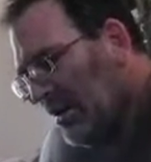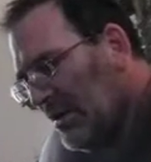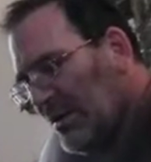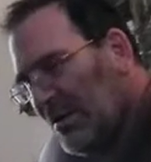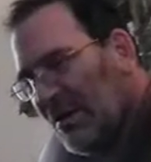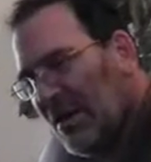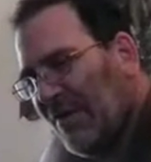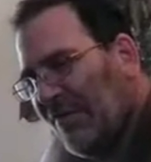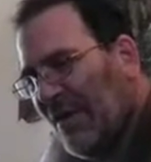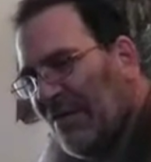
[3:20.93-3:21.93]
Still
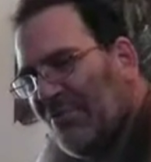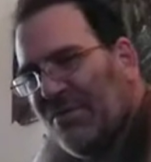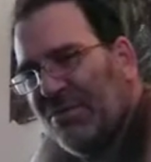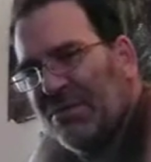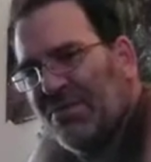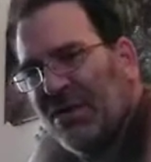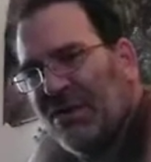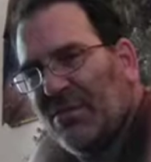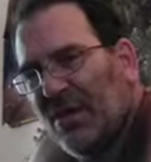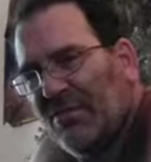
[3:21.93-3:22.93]
can't find people to be
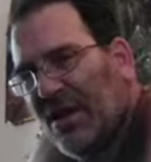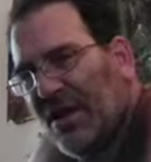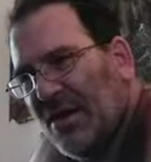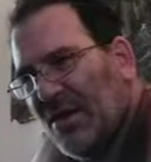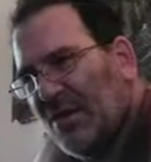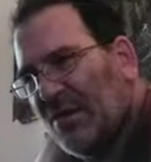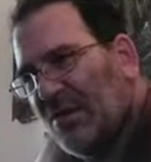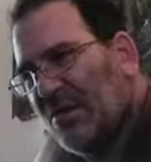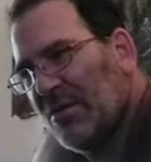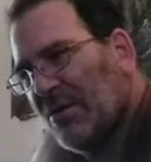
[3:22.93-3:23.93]
in my band.
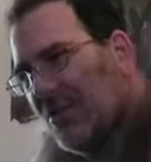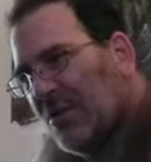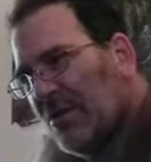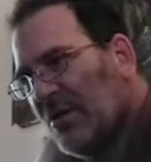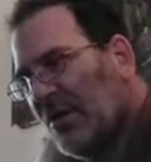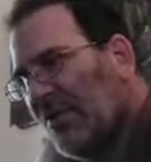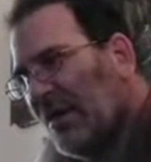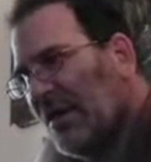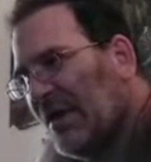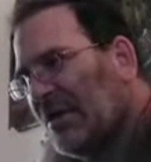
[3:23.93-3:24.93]
Nobody
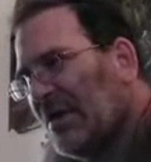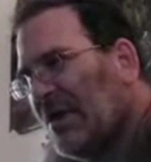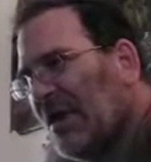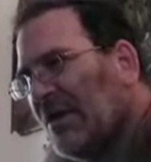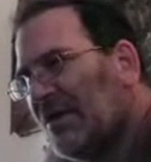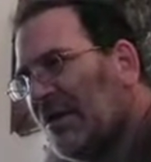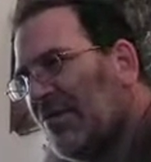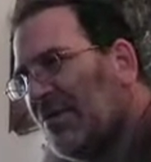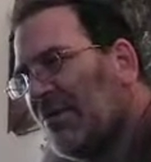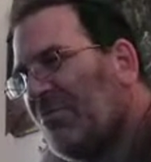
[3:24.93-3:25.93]
gets the
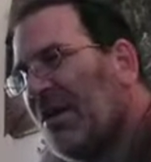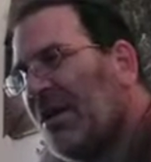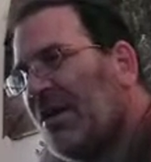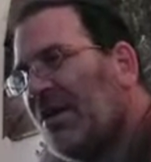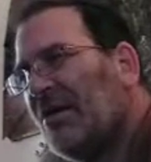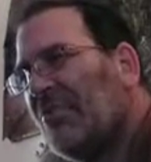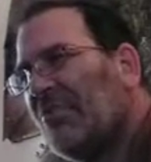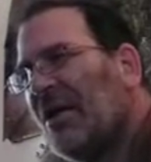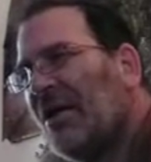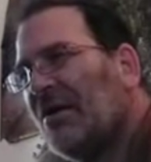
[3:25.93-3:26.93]
concept of the band. The
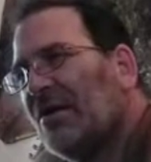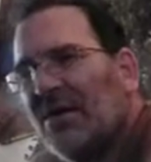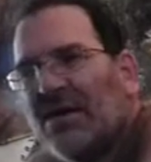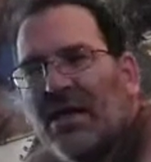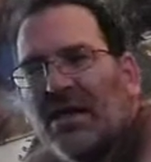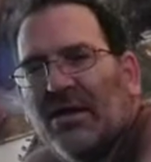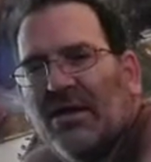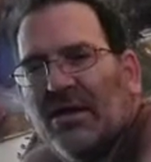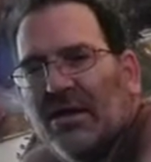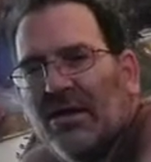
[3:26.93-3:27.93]
band is a dead
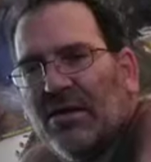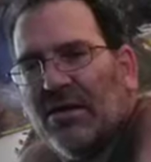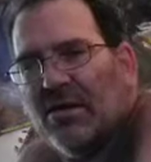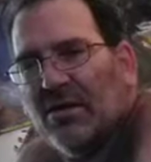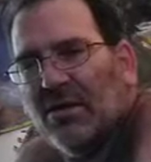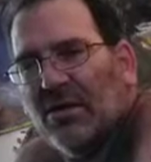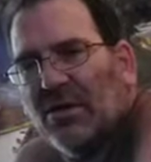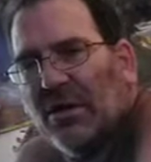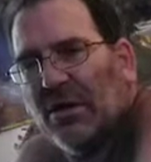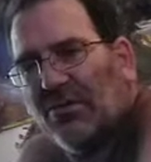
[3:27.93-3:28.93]
thing.
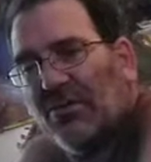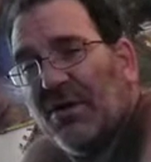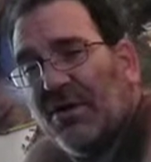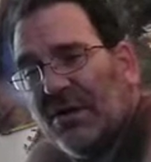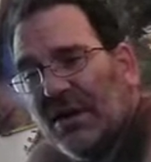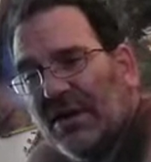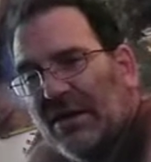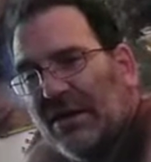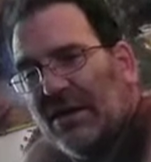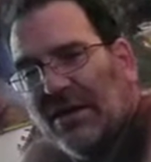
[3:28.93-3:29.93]
Like a real dead
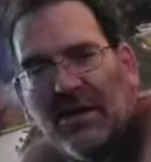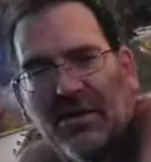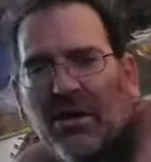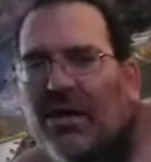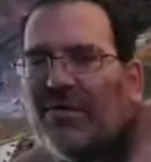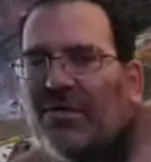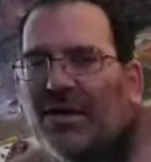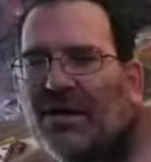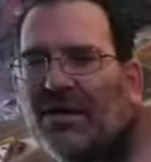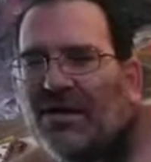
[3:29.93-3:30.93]
thing, not a Grateful
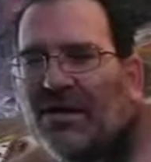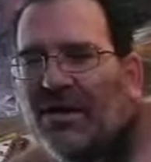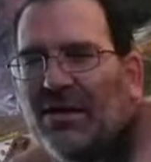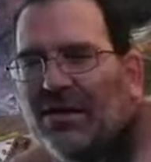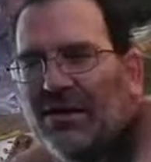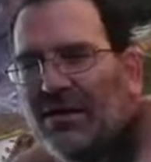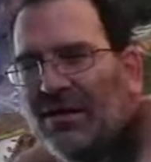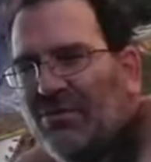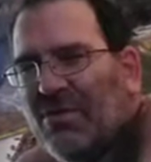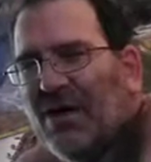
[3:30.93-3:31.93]
Dead thing.
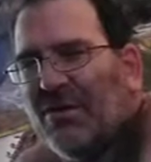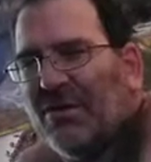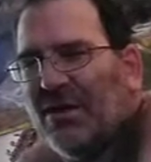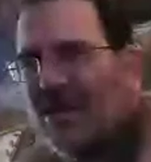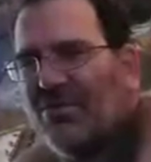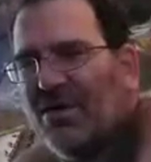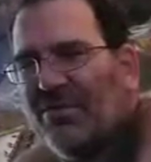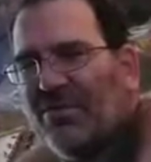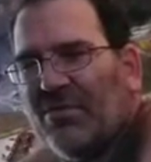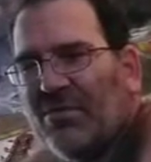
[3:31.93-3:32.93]
It's about dead
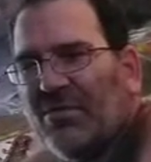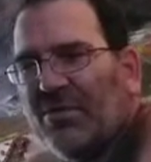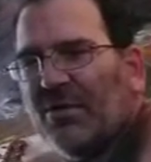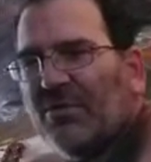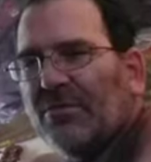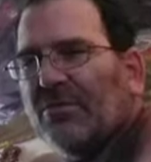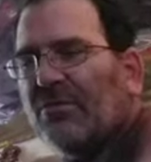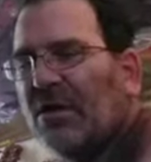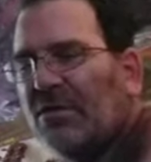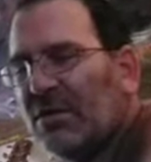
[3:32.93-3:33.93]
people.
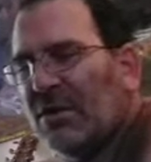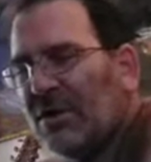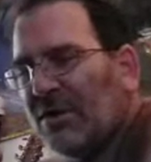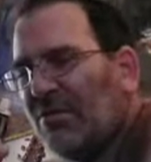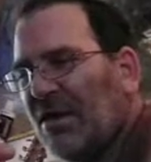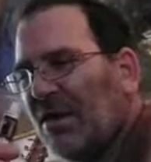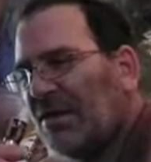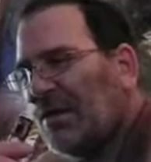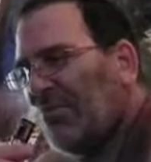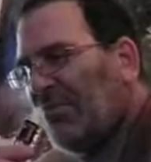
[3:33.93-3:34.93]
Music is about
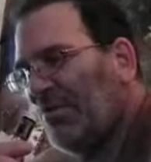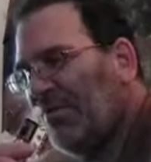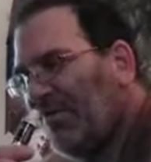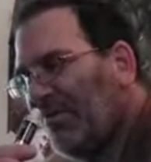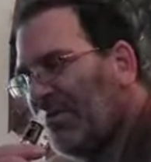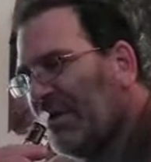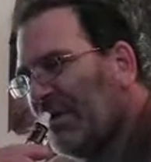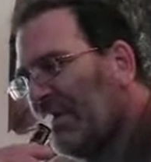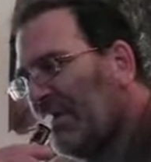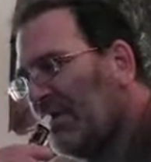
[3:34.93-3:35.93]
dead people for me.